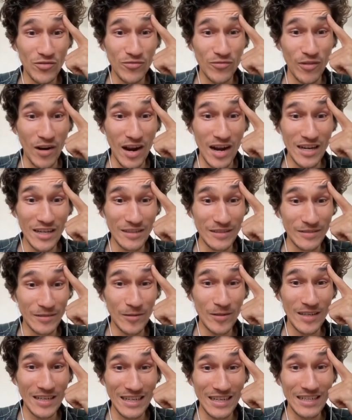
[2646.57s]
5.
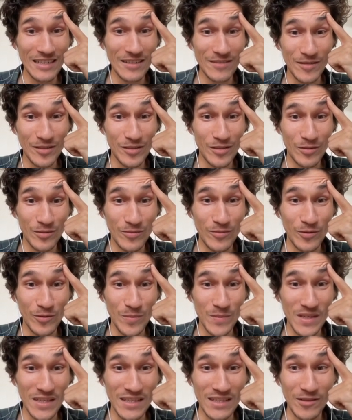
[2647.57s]
Okay, that was good for
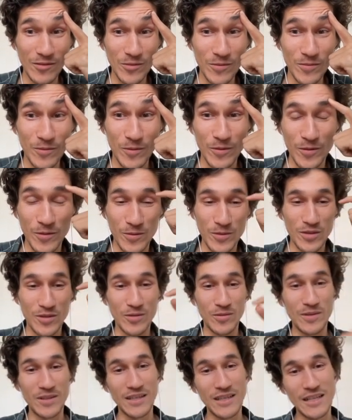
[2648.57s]
me, good for those
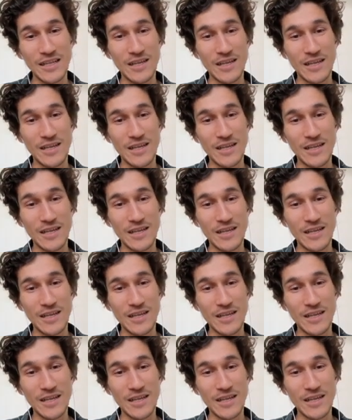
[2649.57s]
2.